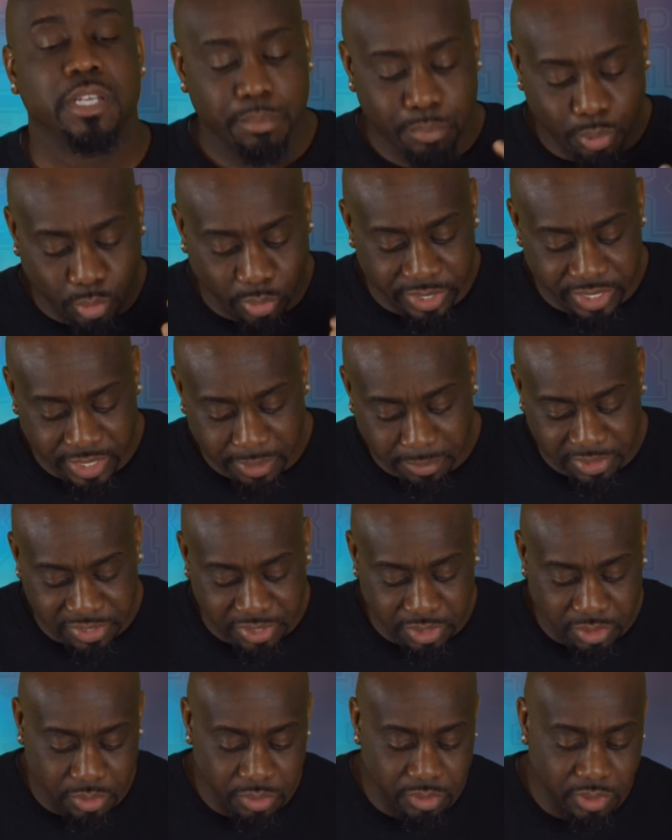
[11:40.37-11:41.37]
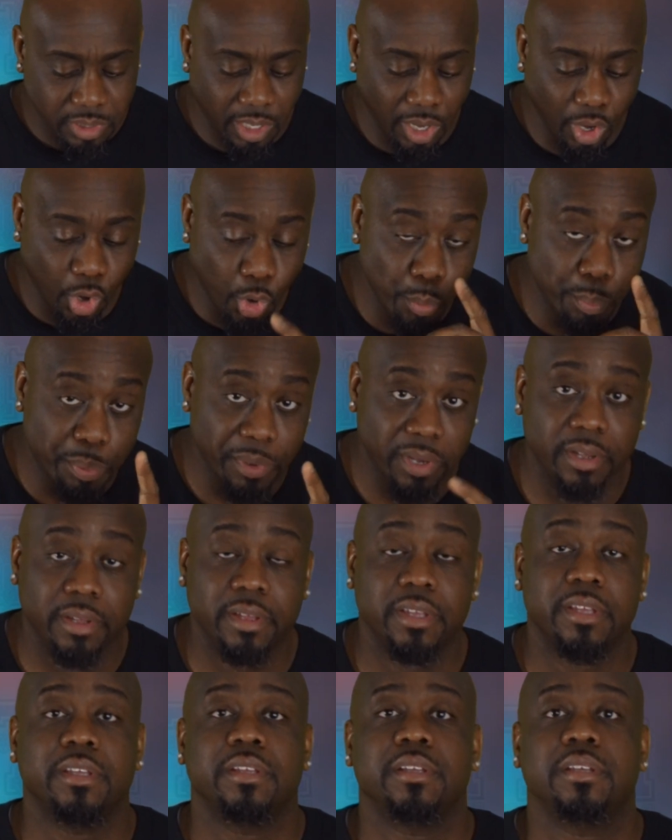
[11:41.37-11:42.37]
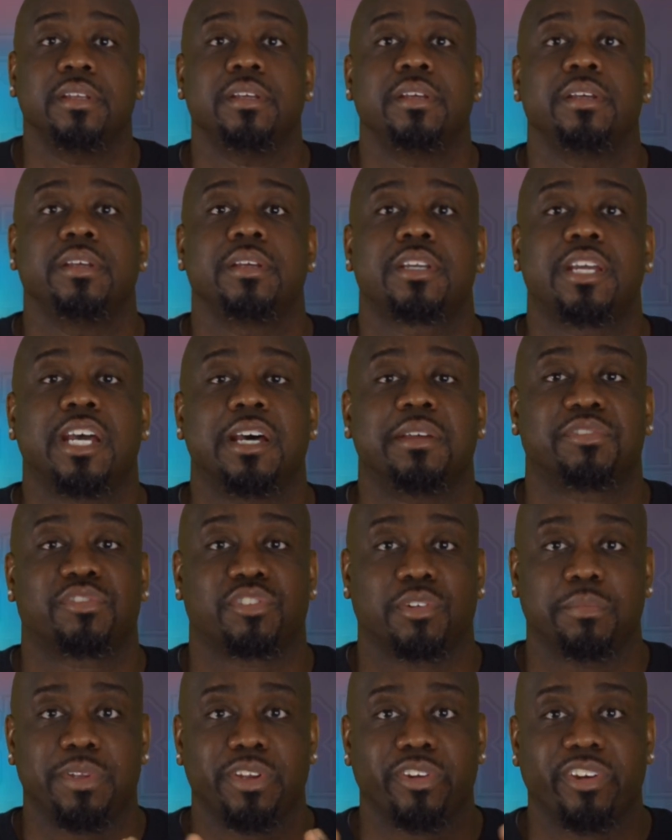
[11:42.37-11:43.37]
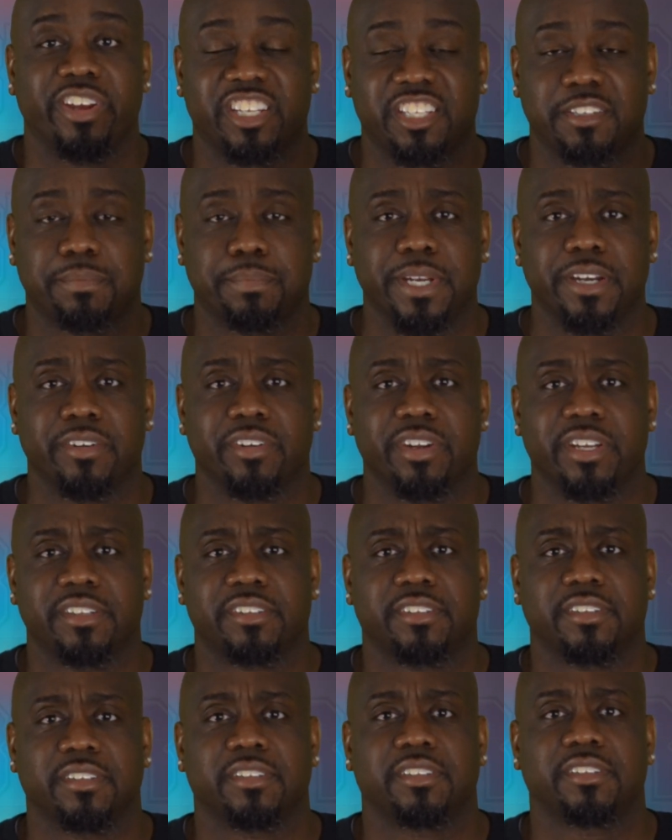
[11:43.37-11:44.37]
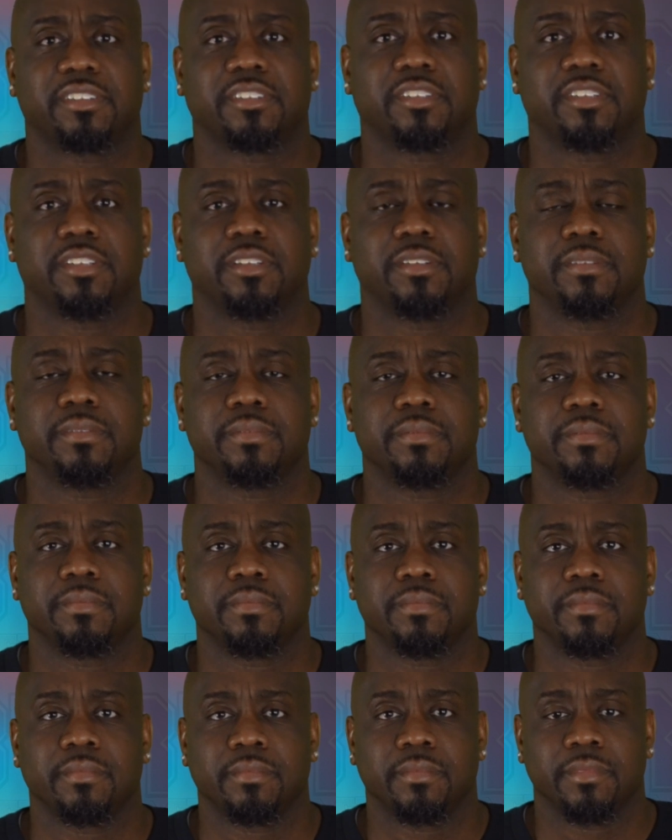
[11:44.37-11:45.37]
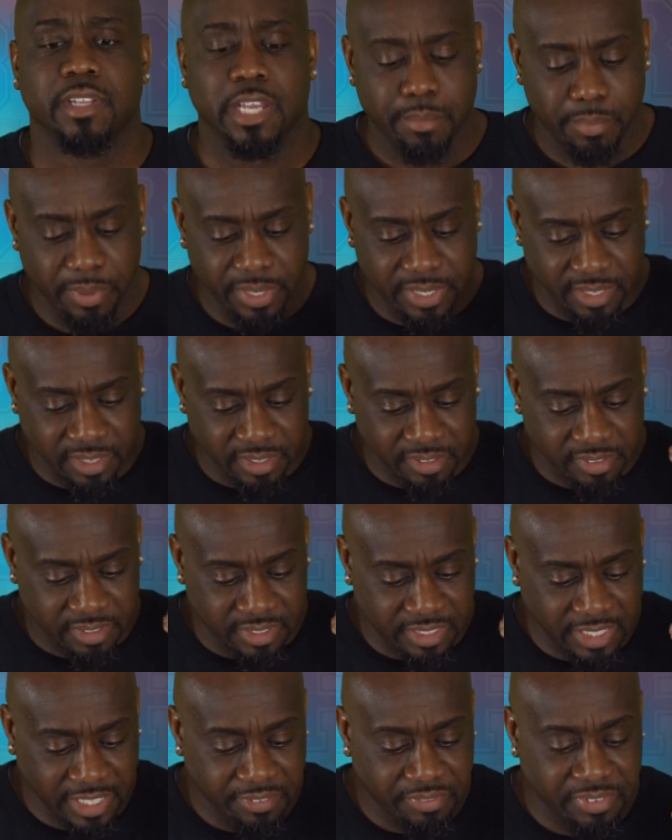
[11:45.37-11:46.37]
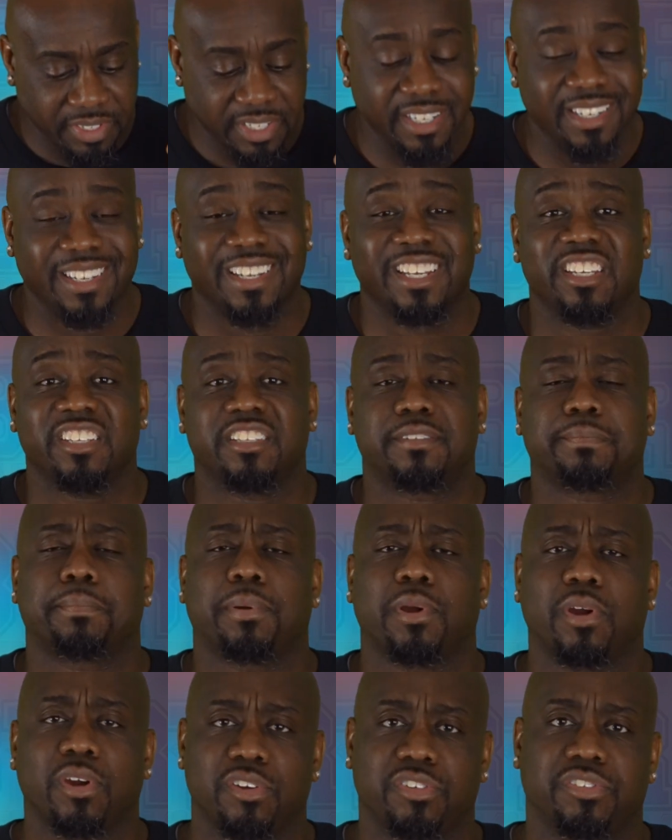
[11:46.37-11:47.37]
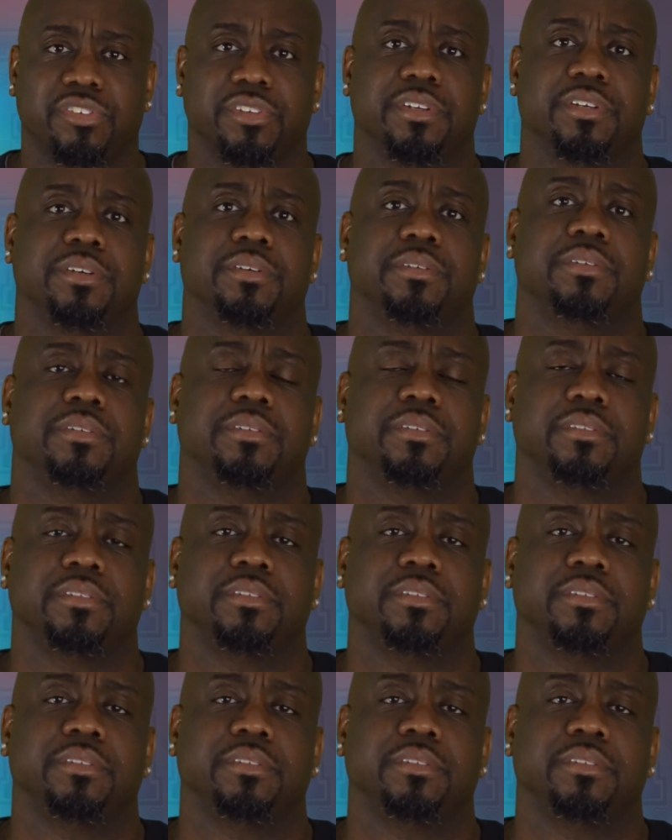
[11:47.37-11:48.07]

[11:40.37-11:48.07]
Point number two, hope comes from your experiences, because giving is personal.